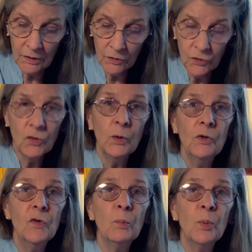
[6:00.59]

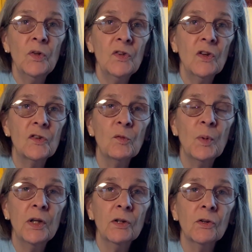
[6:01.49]
Swords, Princess of
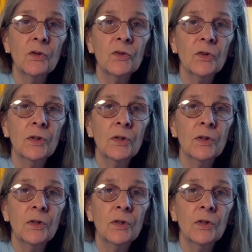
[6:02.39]
Pentacles.